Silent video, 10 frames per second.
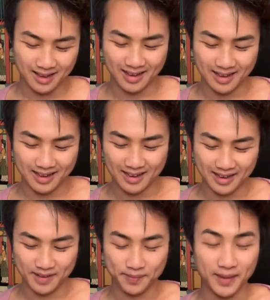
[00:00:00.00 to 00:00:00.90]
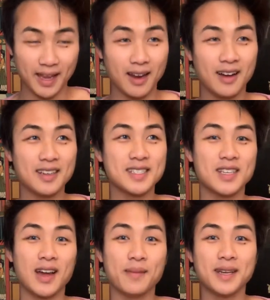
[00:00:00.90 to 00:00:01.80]
And
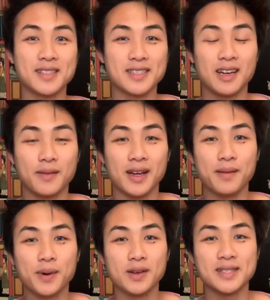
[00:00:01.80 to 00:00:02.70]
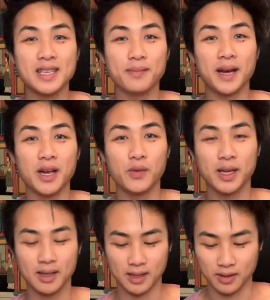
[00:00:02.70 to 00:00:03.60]
also I'm going to start posting
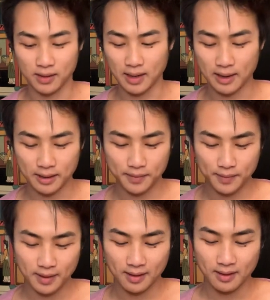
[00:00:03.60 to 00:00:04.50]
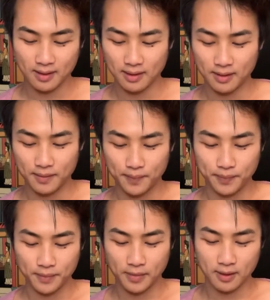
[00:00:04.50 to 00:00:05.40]
bi-weekly, okay?
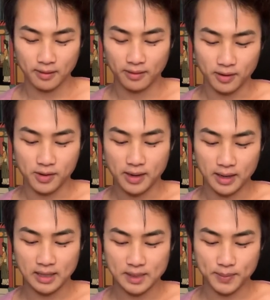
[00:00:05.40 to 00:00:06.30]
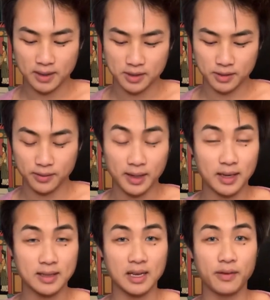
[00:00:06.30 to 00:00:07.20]
So you can expect your
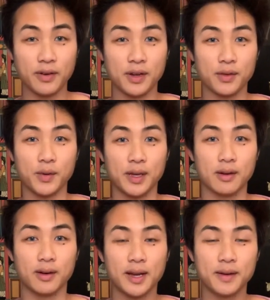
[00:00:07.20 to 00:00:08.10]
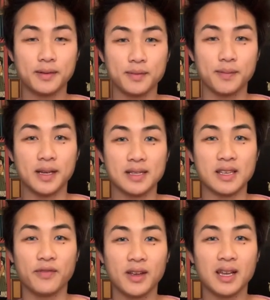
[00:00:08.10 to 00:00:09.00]
readings every other week, alright? Because I
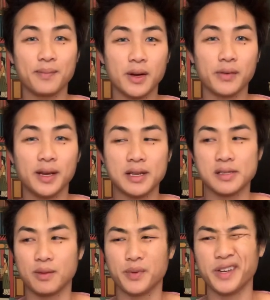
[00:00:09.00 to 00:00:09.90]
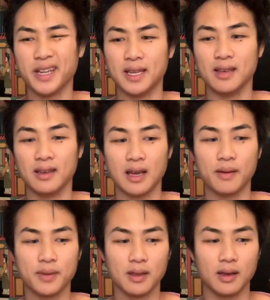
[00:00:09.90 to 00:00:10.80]
feel like my readings are pretty
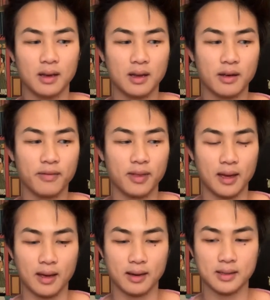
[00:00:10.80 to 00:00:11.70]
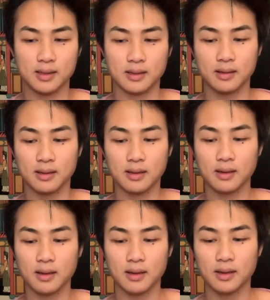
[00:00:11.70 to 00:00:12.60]
in-depth enough that,
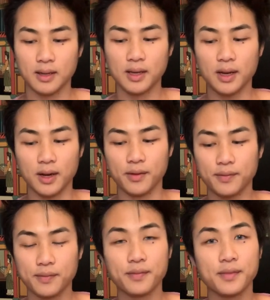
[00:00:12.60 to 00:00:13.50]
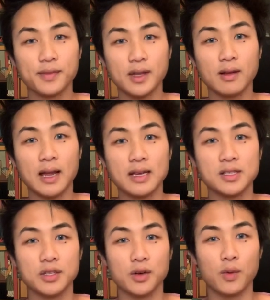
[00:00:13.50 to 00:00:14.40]
you know, they'll
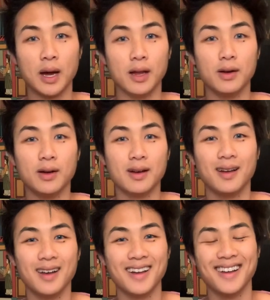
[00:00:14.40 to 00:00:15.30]
last you a while.